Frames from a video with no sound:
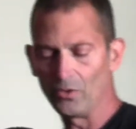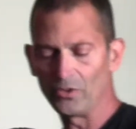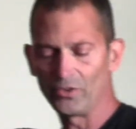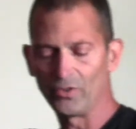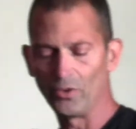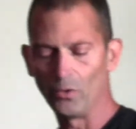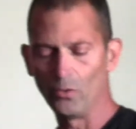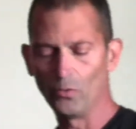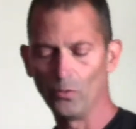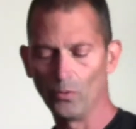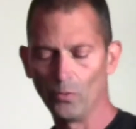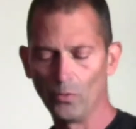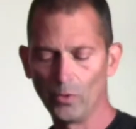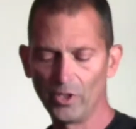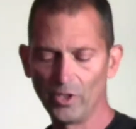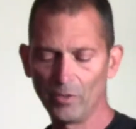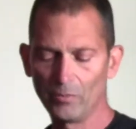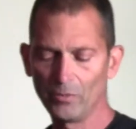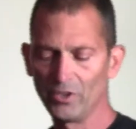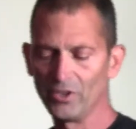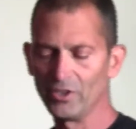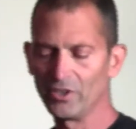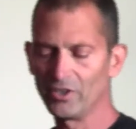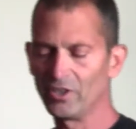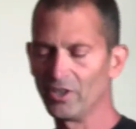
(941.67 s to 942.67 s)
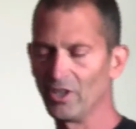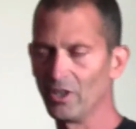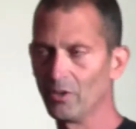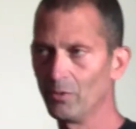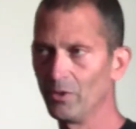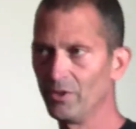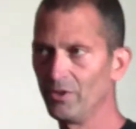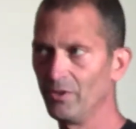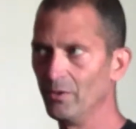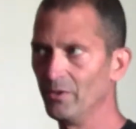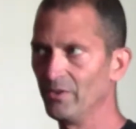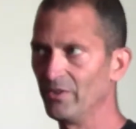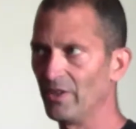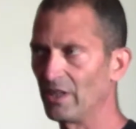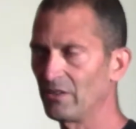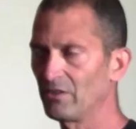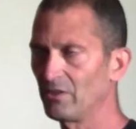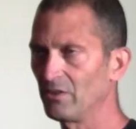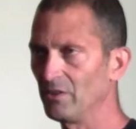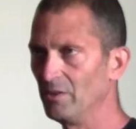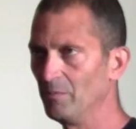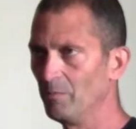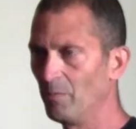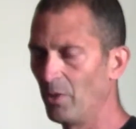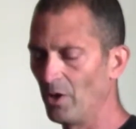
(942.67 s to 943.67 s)
So what I'm going to share with you is
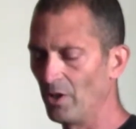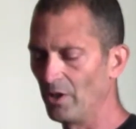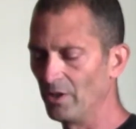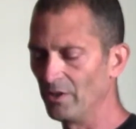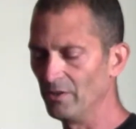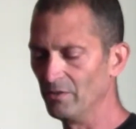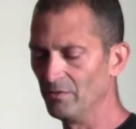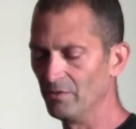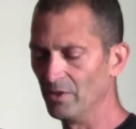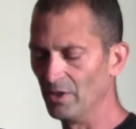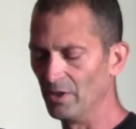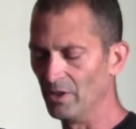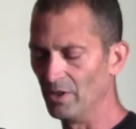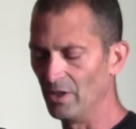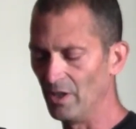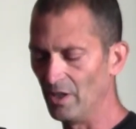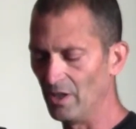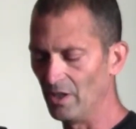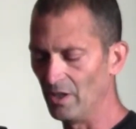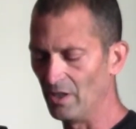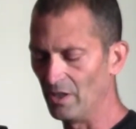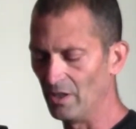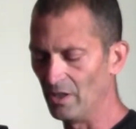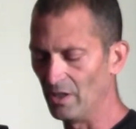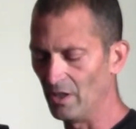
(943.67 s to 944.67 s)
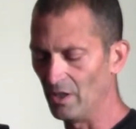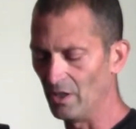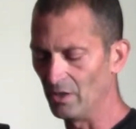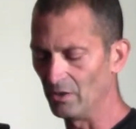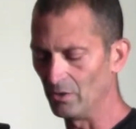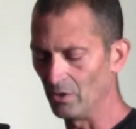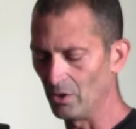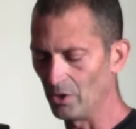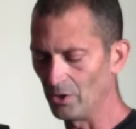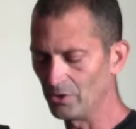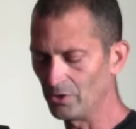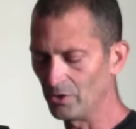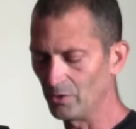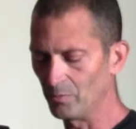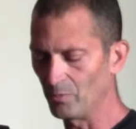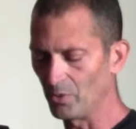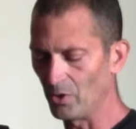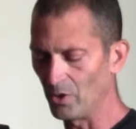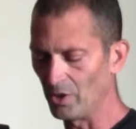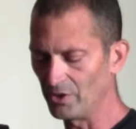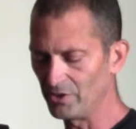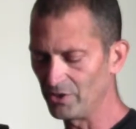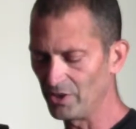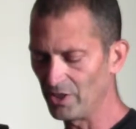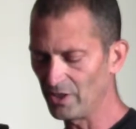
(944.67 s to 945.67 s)
actually part of a larger
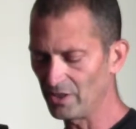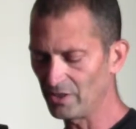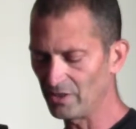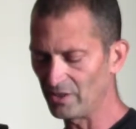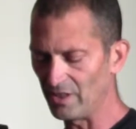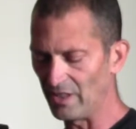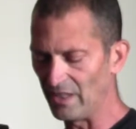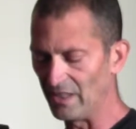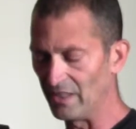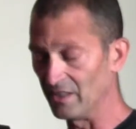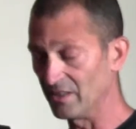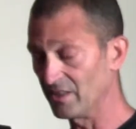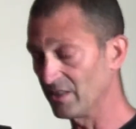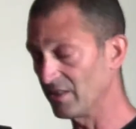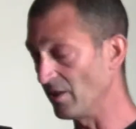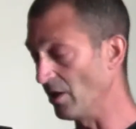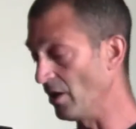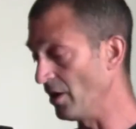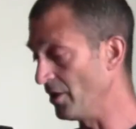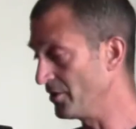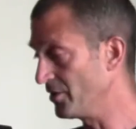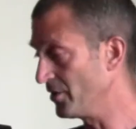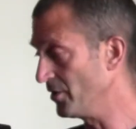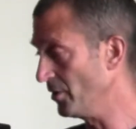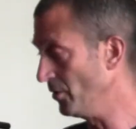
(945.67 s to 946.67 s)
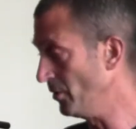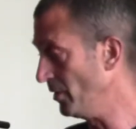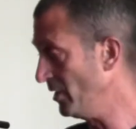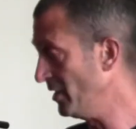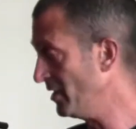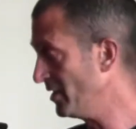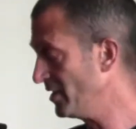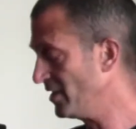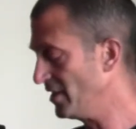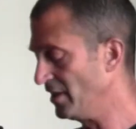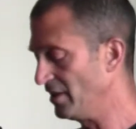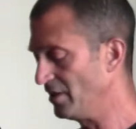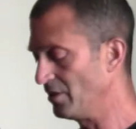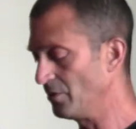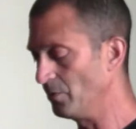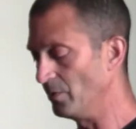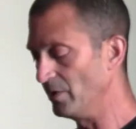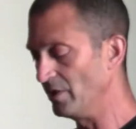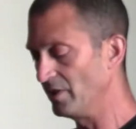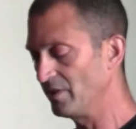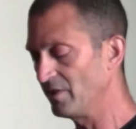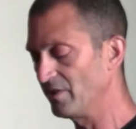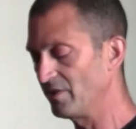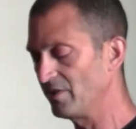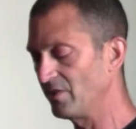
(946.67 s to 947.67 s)
project. It's also in sync
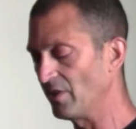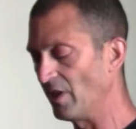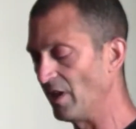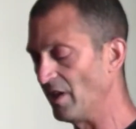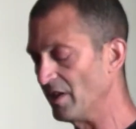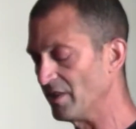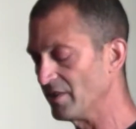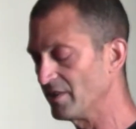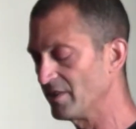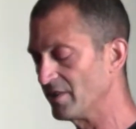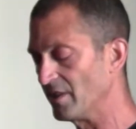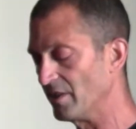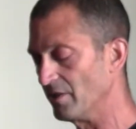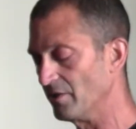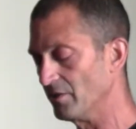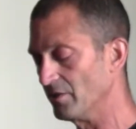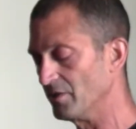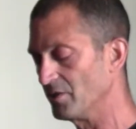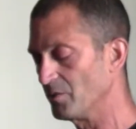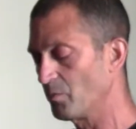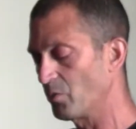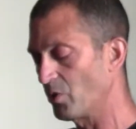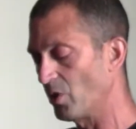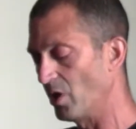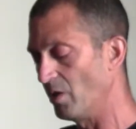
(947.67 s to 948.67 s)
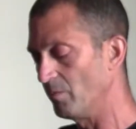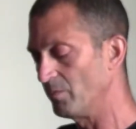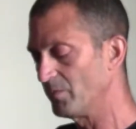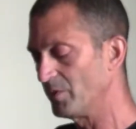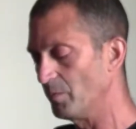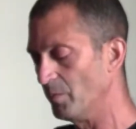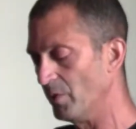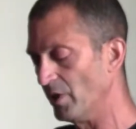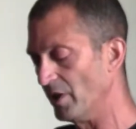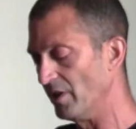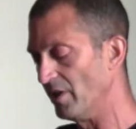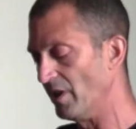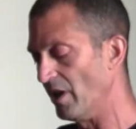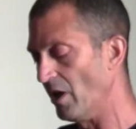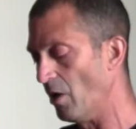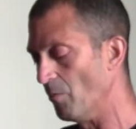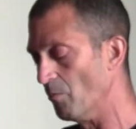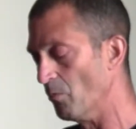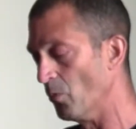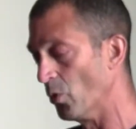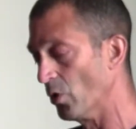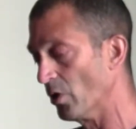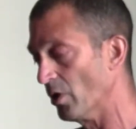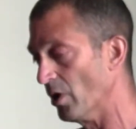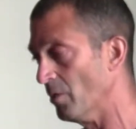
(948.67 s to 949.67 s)
with Sarah's prompt, but
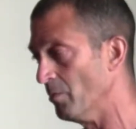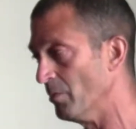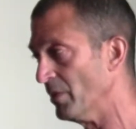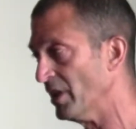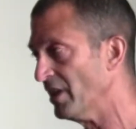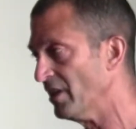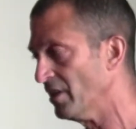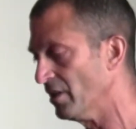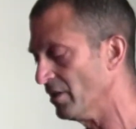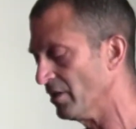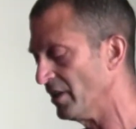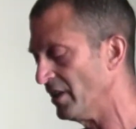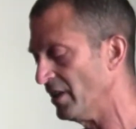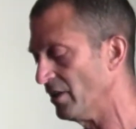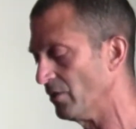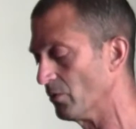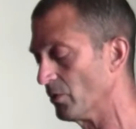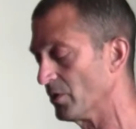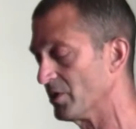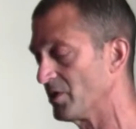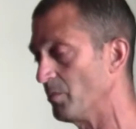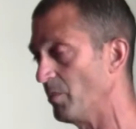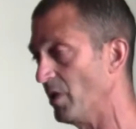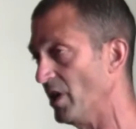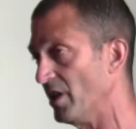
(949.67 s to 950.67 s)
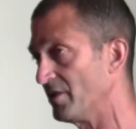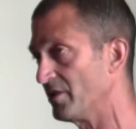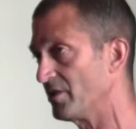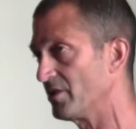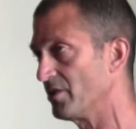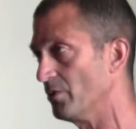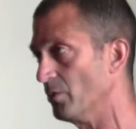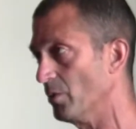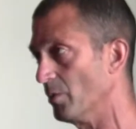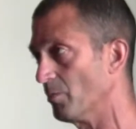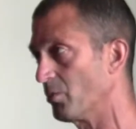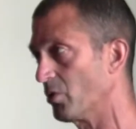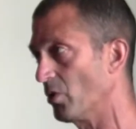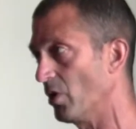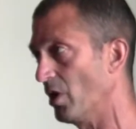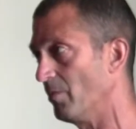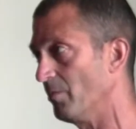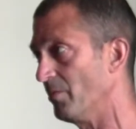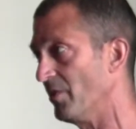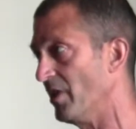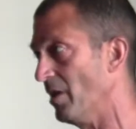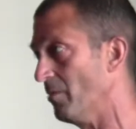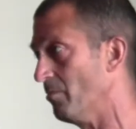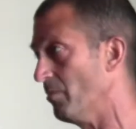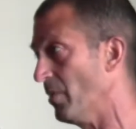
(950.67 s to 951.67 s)
more immediately in response to a
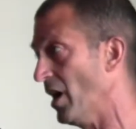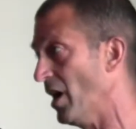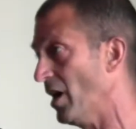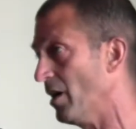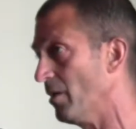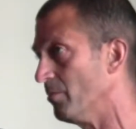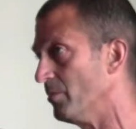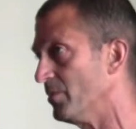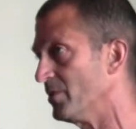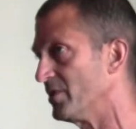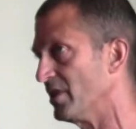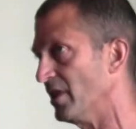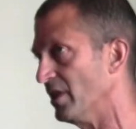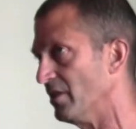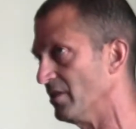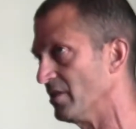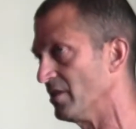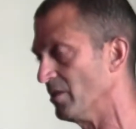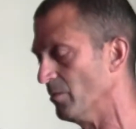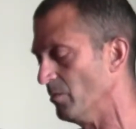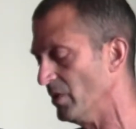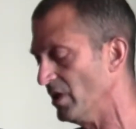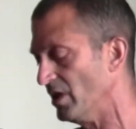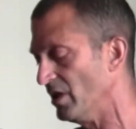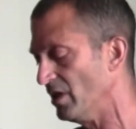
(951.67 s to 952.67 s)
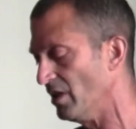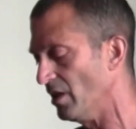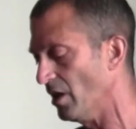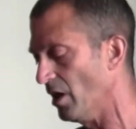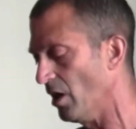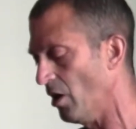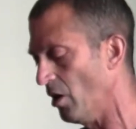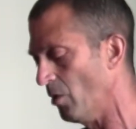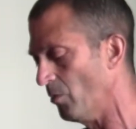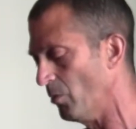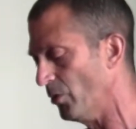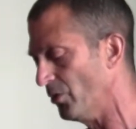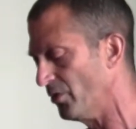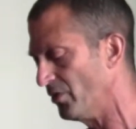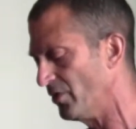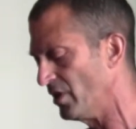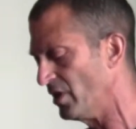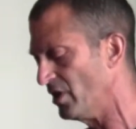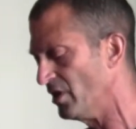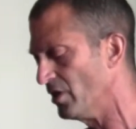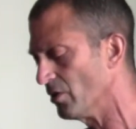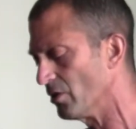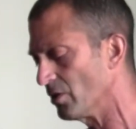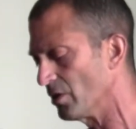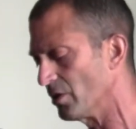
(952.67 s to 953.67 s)
prompt that Bob sent to me almost a
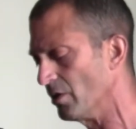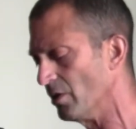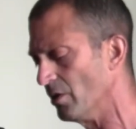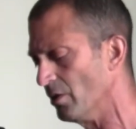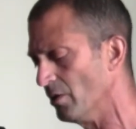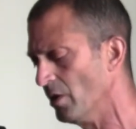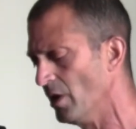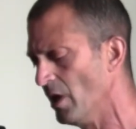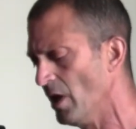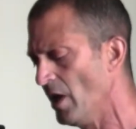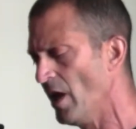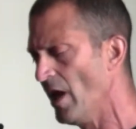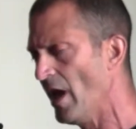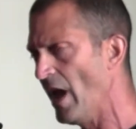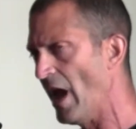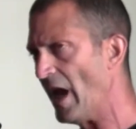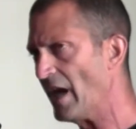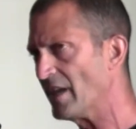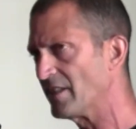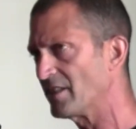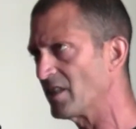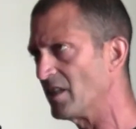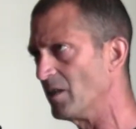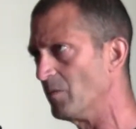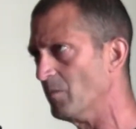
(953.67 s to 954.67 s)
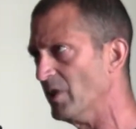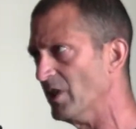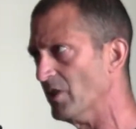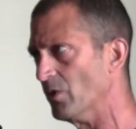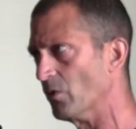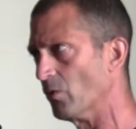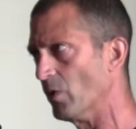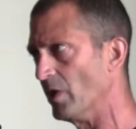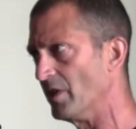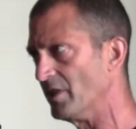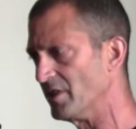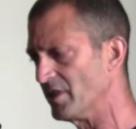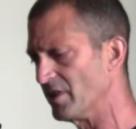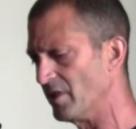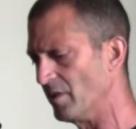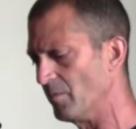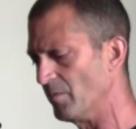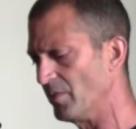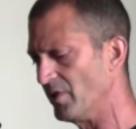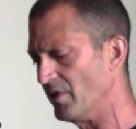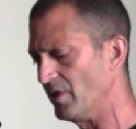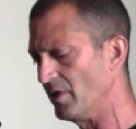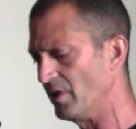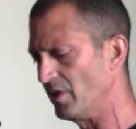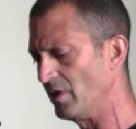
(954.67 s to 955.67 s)
year ago, asking me to write
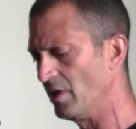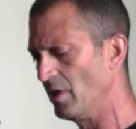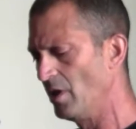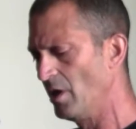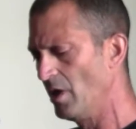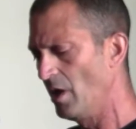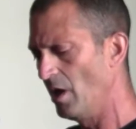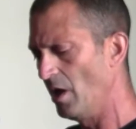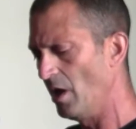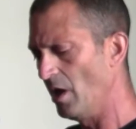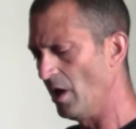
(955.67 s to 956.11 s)
something